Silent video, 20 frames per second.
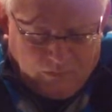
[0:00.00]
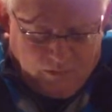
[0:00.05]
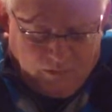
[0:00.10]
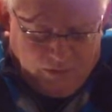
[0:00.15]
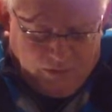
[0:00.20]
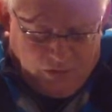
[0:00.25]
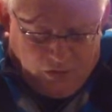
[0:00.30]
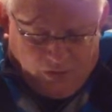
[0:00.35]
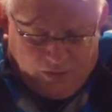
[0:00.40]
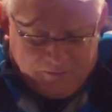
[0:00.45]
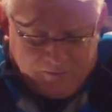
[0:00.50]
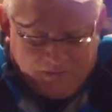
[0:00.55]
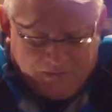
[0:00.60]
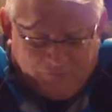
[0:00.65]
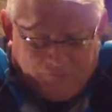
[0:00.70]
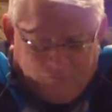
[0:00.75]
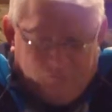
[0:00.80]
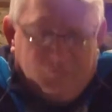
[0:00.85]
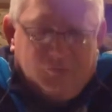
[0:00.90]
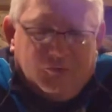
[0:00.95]
you know, I
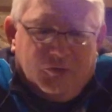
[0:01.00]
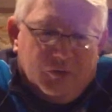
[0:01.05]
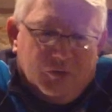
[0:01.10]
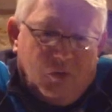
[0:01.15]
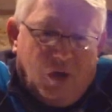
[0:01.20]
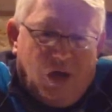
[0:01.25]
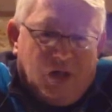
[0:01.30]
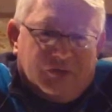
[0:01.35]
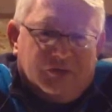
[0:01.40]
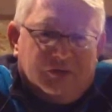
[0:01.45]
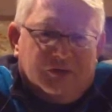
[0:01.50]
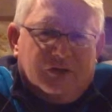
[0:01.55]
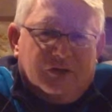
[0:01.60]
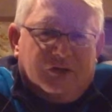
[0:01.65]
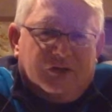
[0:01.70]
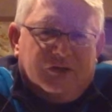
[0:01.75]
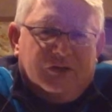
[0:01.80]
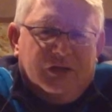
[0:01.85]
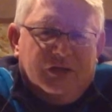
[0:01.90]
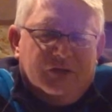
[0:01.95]
mentioned to you all the
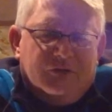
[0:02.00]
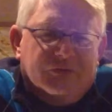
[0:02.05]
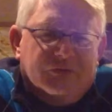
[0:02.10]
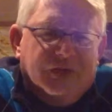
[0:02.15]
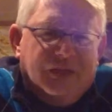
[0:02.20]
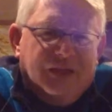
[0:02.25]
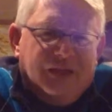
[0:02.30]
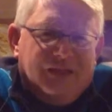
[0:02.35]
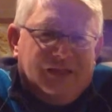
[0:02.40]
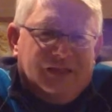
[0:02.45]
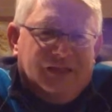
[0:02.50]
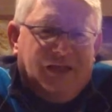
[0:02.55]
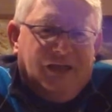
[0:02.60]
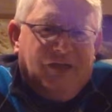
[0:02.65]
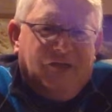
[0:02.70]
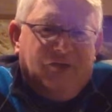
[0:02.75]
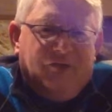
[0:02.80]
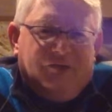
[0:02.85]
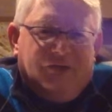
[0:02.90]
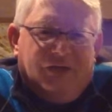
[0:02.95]
little things. The
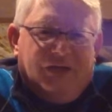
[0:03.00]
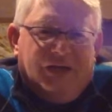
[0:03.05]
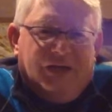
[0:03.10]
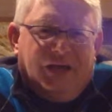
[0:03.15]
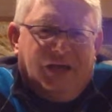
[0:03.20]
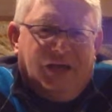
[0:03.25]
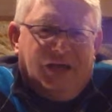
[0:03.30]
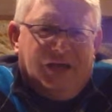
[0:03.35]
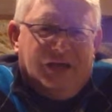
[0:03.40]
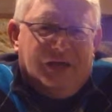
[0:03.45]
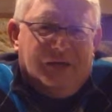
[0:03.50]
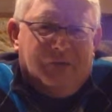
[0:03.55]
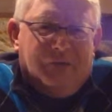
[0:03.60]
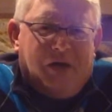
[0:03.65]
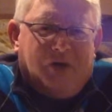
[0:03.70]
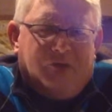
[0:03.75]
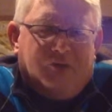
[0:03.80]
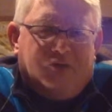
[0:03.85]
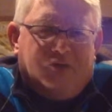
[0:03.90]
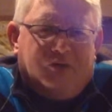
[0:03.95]
other thing
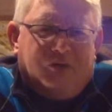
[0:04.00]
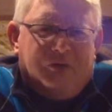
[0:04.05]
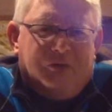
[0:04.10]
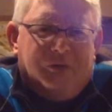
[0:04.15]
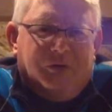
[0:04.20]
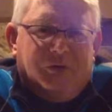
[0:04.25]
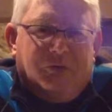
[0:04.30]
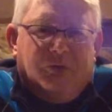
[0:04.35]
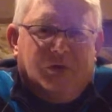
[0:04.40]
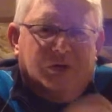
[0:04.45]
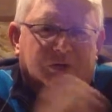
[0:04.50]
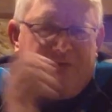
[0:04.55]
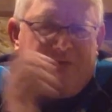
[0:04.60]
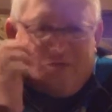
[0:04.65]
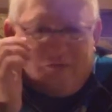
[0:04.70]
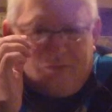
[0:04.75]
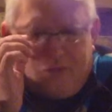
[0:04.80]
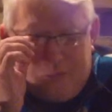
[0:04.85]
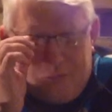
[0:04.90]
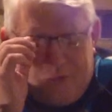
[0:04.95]
about Sugarmill Woods,
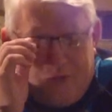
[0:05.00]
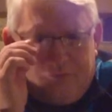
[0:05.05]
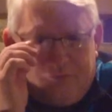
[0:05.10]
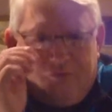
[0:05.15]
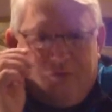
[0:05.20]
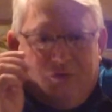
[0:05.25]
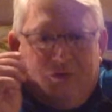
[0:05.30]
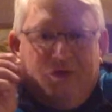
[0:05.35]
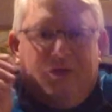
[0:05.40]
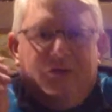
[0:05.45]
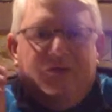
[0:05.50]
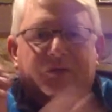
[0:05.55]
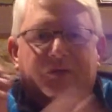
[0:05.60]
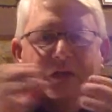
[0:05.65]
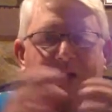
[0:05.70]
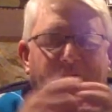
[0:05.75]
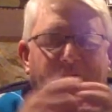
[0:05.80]
as I mentioned, is